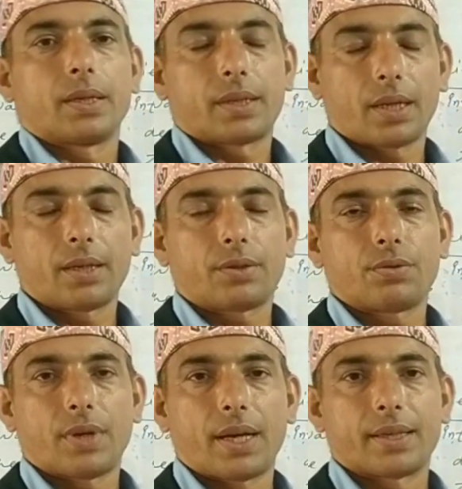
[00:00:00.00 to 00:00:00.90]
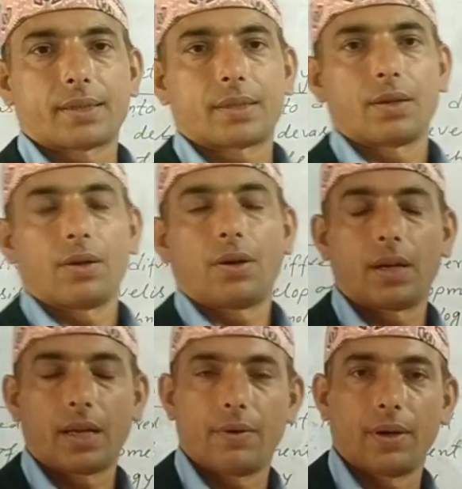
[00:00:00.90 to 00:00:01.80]
send to us
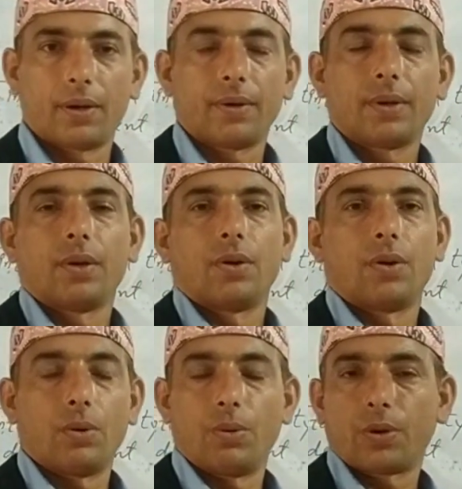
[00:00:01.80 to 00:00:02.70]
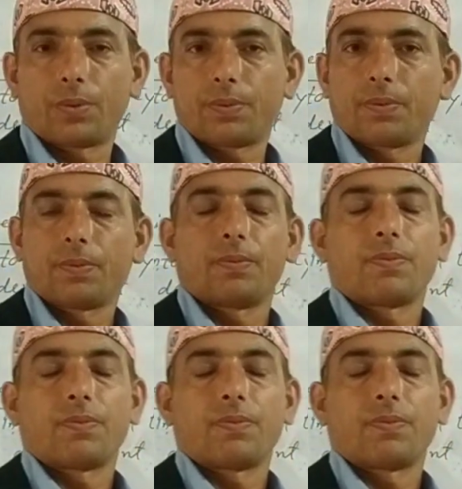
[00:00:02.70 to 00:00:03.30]
on our homework